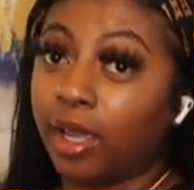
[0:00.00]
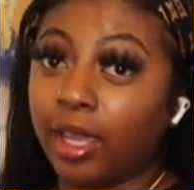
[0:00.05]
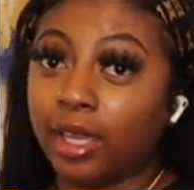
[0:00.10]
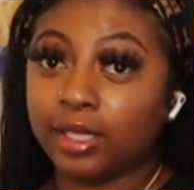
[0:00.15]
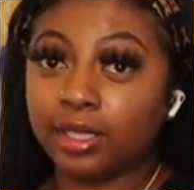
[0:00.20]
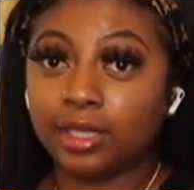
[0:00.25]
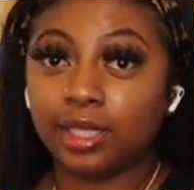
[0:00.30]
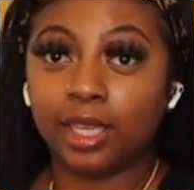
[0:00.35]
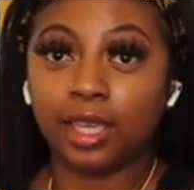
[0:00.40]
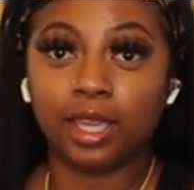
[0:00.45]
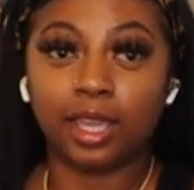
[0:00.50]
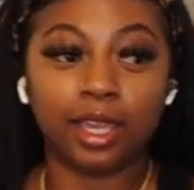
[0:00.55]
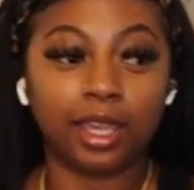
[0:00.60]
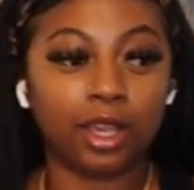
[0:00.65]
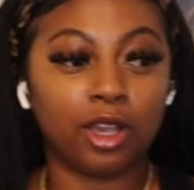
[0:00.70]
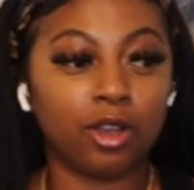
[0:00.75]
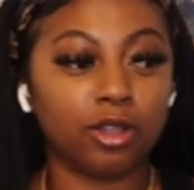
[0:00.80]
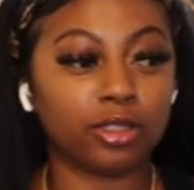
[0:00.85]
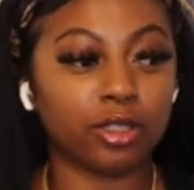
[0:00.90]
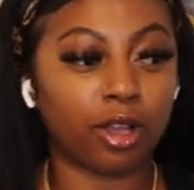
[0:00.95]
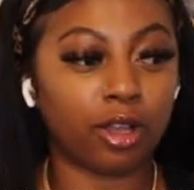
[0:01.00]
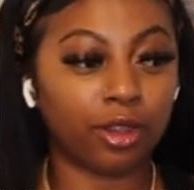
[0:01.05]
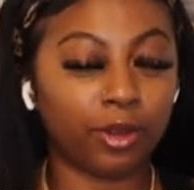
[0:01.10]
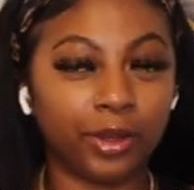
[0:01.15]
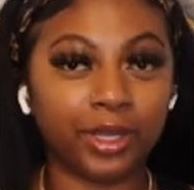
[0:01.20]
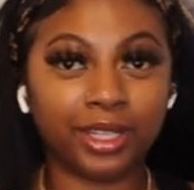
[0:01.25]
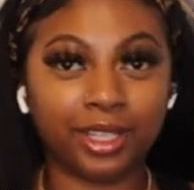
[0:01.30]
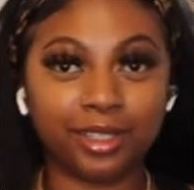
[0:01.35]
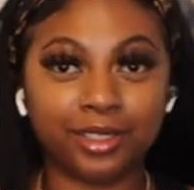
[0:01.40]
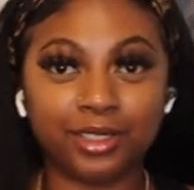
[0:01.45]
can't see. It goes all the
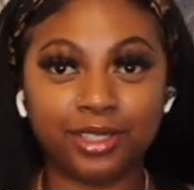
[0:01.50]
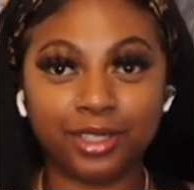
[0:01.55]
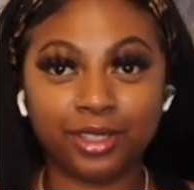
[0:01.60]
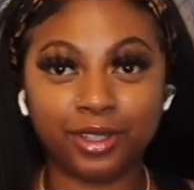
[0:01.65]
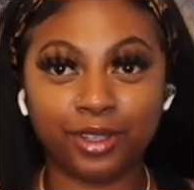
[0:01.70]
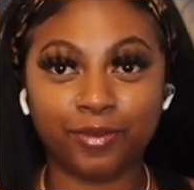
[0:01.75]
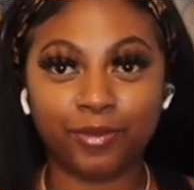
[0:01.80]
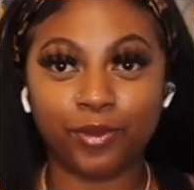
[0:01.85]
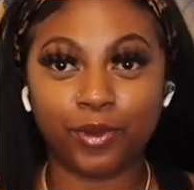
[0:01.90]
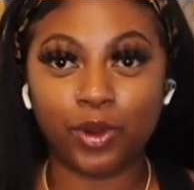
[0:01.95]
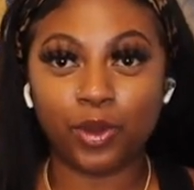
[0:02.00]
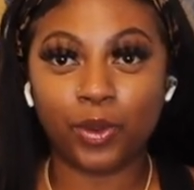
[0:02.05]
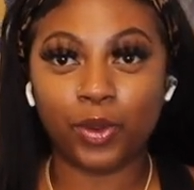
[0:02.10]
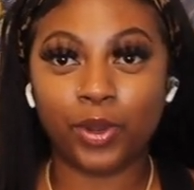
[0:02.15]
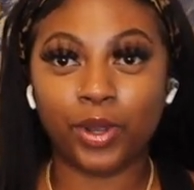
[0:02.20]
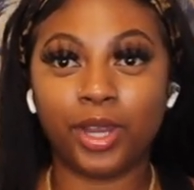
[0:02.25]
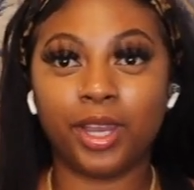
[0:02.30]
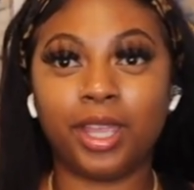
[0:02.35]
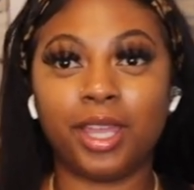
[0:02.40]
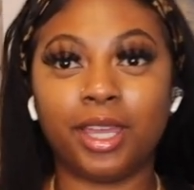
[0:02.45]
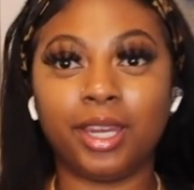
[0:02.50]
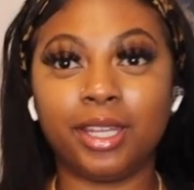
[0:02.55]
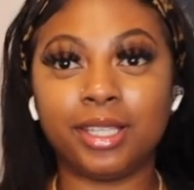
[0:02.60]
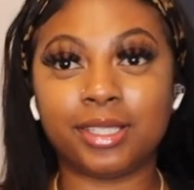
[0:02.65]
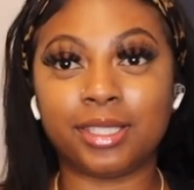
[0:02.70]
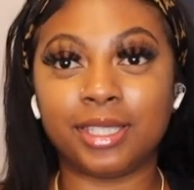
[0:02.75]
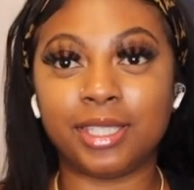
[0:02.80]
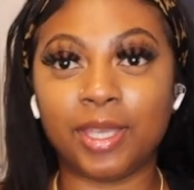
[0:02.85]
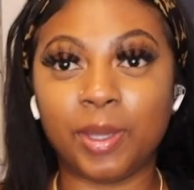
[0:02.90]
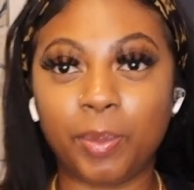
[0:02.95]
way down to the floor, and
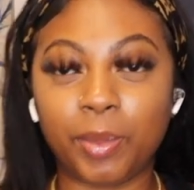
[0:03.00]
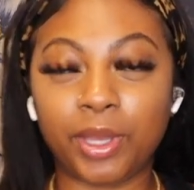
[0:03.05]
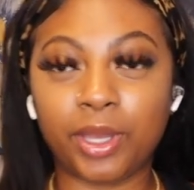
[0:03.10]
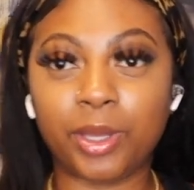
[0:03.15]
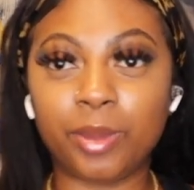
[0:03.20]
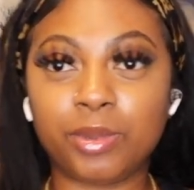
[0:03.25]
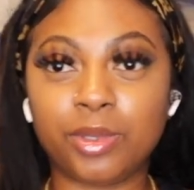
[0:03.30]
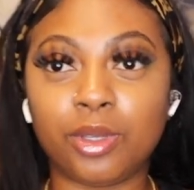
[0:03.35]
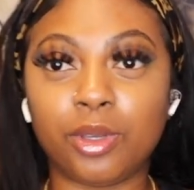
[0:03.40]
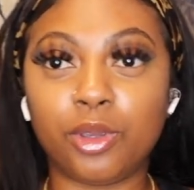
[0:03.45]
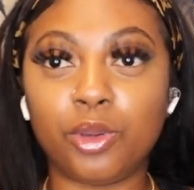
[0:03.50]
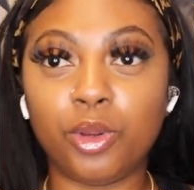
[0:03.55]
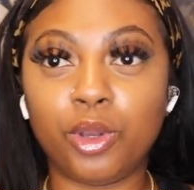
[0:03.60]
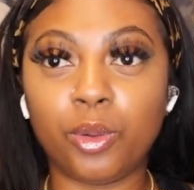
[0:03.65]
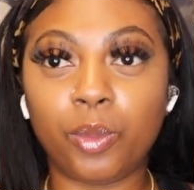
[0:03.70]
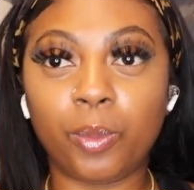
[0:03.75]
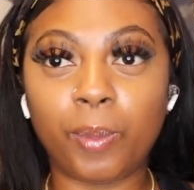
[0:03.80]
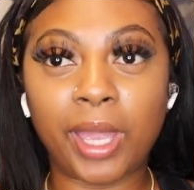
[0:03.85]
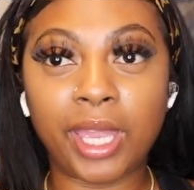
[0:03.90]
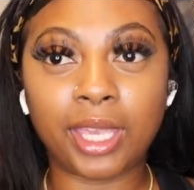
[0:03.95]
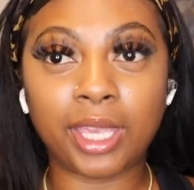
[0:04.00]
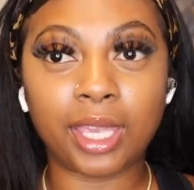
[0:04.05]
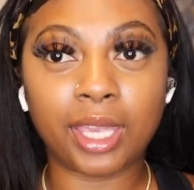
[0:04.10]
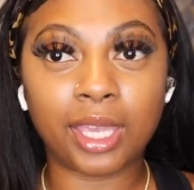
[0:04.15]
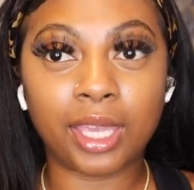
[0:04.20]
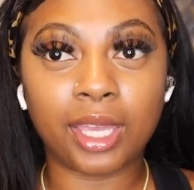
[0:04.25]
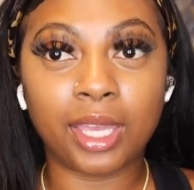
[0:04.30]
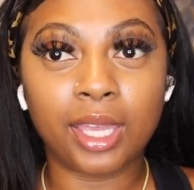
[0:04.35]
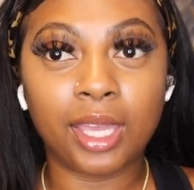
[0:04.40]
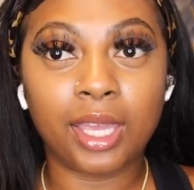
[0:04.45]
it's zip up, so you could make
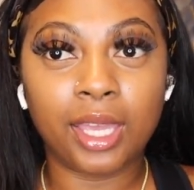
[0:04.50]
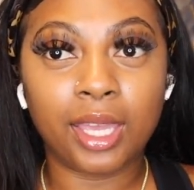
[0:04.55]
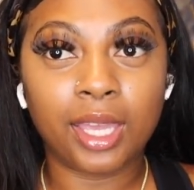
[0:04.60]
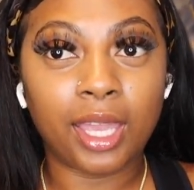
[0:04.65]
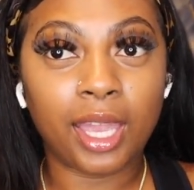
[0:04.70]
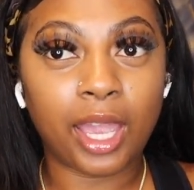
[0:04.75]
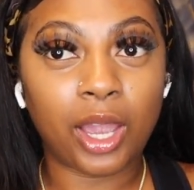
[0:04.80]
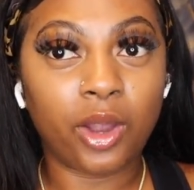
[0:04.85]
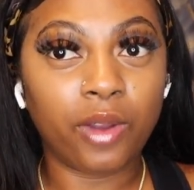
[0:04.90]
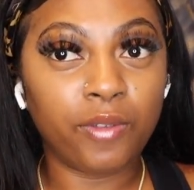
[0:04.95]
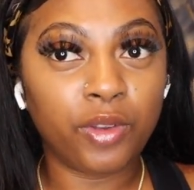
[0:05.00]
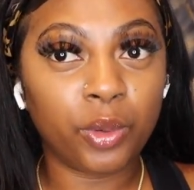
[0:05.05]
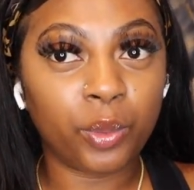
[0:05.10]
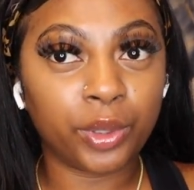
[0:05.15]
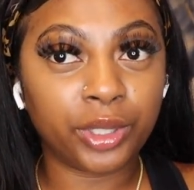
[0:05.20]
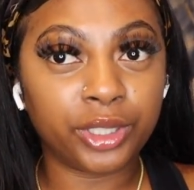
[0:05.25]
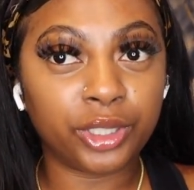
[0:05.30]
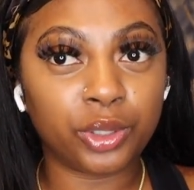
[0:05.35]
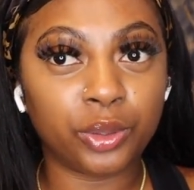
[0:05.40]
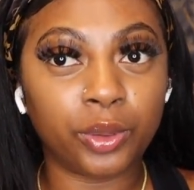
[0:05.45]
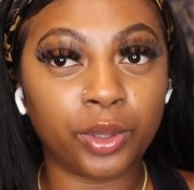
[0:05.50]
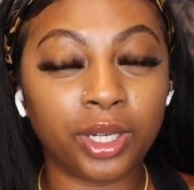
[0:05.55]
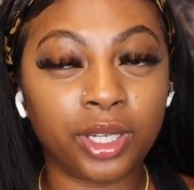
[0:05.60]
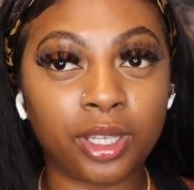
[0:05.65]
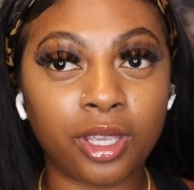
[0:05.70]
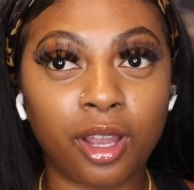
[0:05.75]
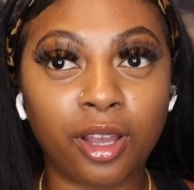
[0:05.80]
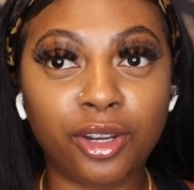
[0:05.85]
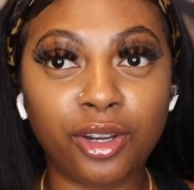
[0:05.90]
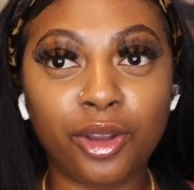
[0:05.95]
it however you want to do it.
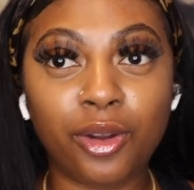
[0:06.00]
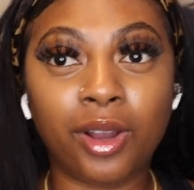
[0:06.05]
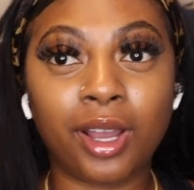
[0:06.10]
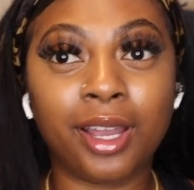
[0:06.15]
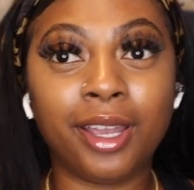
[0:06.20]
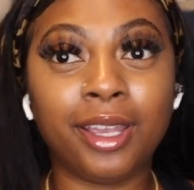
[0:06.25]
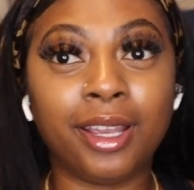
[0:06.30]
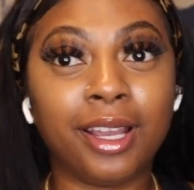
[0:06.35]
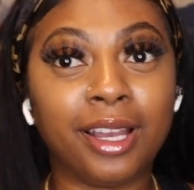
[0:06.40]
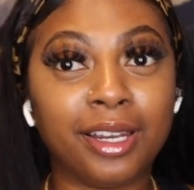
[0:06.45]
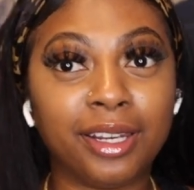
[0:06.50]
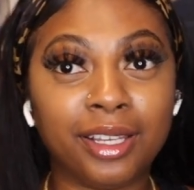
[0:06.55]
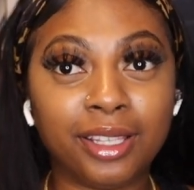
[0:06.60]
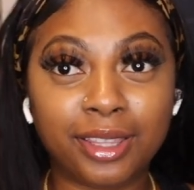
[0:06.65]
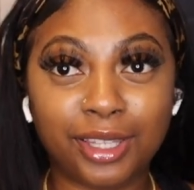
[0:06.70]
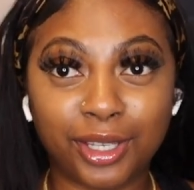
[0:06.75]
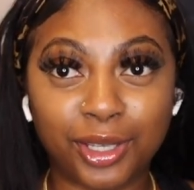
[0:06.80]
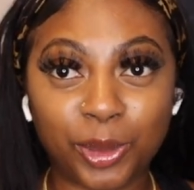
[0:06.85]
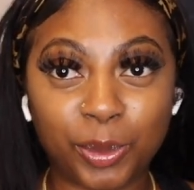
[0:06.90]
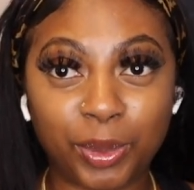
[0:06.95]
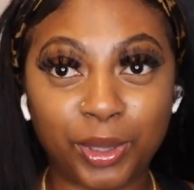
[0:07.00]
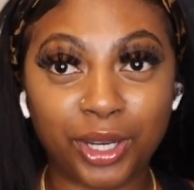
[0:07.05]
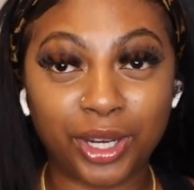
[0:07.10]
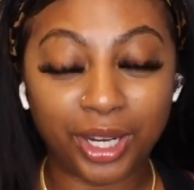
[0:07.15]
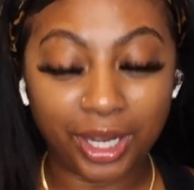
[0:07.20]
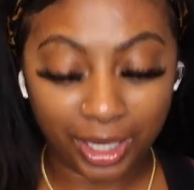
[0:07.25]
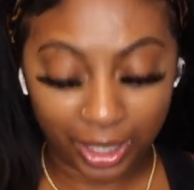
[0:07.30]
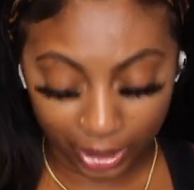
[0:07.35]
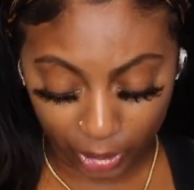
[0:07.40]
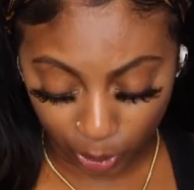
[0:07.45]
And y'all know I ain't got nothing up here,
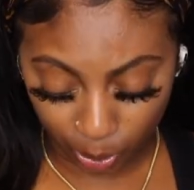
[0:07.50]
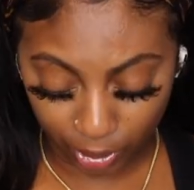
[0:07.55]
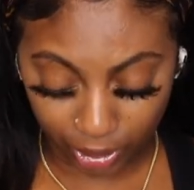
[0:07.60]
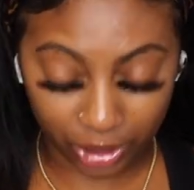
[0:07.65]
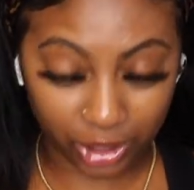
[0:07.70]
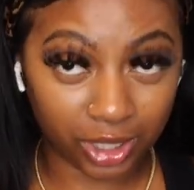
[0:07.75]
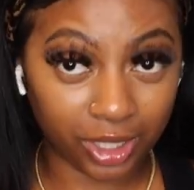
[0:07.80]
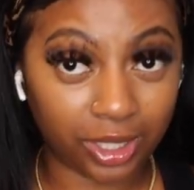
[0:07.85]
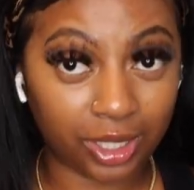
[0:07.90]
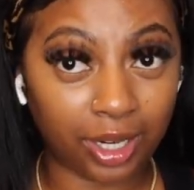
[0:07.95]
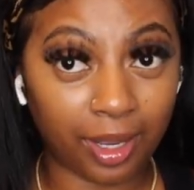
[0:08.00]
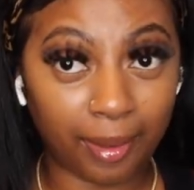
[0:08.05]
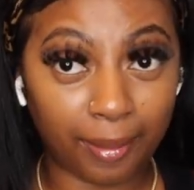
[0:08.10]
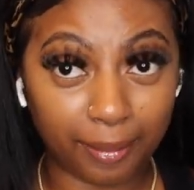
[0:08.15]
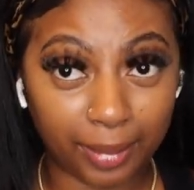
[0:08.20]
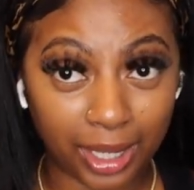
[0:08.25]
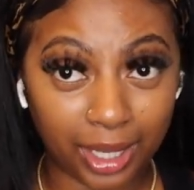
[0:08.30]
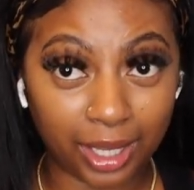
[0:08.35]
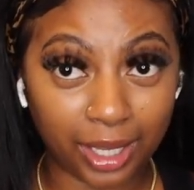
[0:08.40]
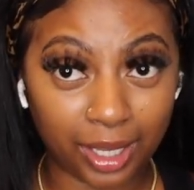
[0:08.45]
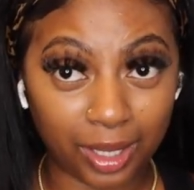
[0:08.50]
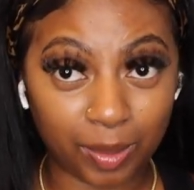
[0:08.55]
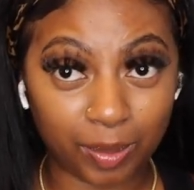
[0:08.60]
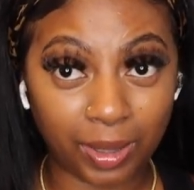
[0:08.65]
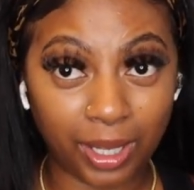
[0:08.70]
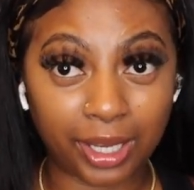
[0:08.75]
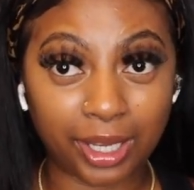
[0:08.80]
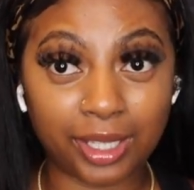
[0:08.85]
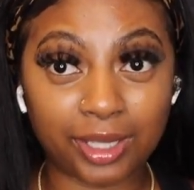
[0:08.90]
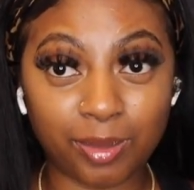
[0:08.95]
and it's pushing me up,
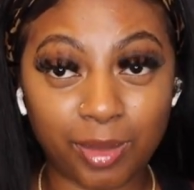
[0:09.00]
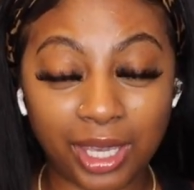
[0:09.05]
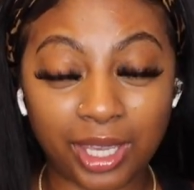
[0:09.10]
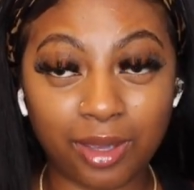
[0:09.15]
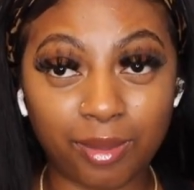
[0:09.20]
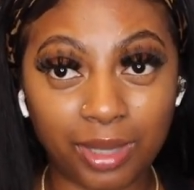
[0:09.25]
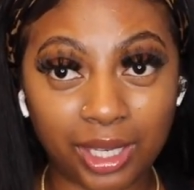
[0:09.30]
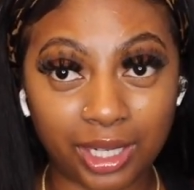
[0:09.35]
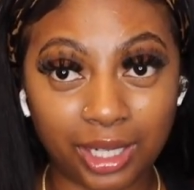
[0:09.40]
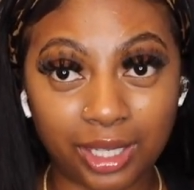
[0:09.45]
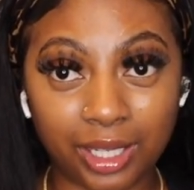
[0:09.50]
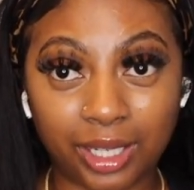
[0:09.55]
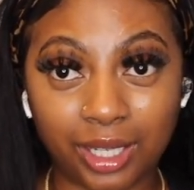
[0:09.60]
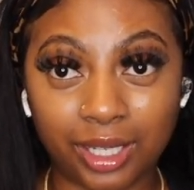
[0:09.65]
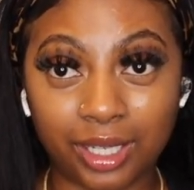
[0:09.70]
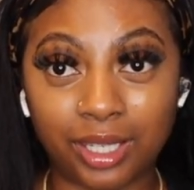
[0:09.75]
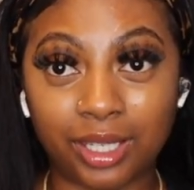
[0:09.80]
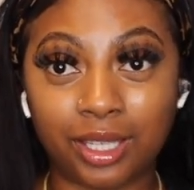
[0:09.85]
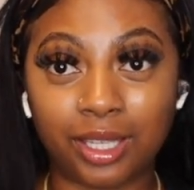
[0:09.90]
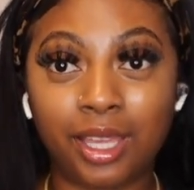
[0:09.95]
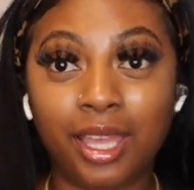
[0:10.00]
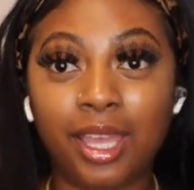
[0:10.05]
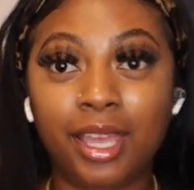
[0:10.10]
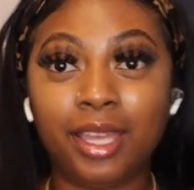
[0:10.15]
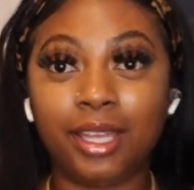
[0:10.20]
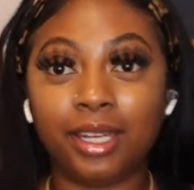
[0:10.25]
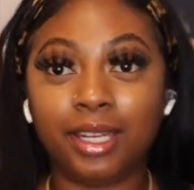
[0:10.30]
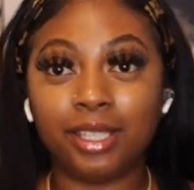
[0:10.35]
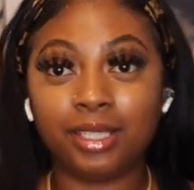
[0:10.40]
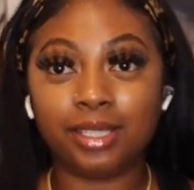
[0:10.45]
like it's making me look good.
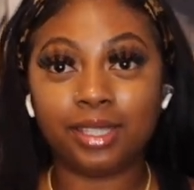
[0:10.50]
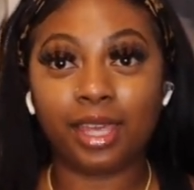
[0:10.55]
This